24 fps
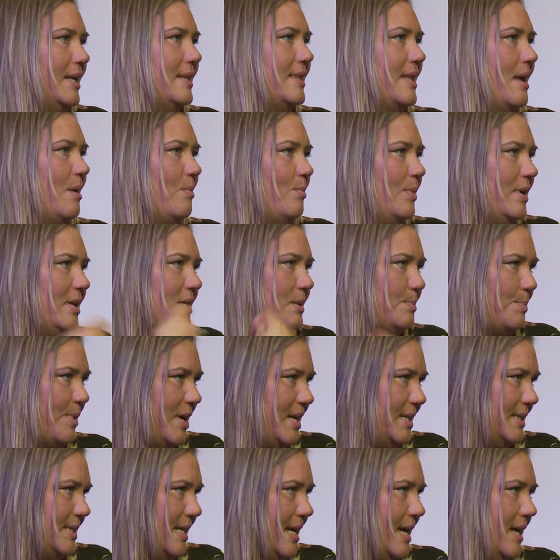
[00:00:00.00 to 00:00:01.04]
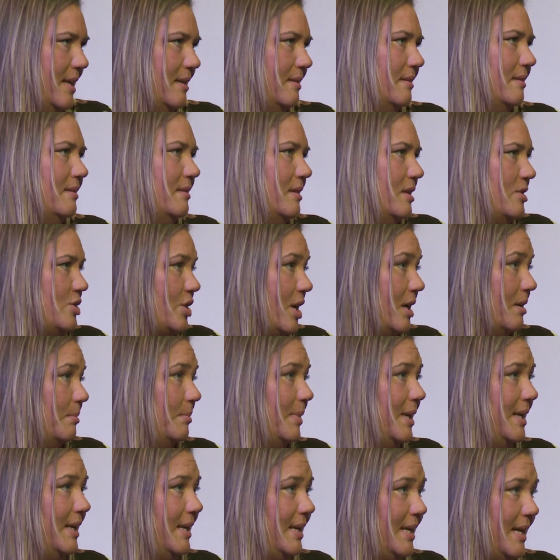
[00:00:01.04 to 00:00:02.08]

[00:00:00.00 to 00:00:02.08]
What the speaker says: and then we spray tan the gentleman,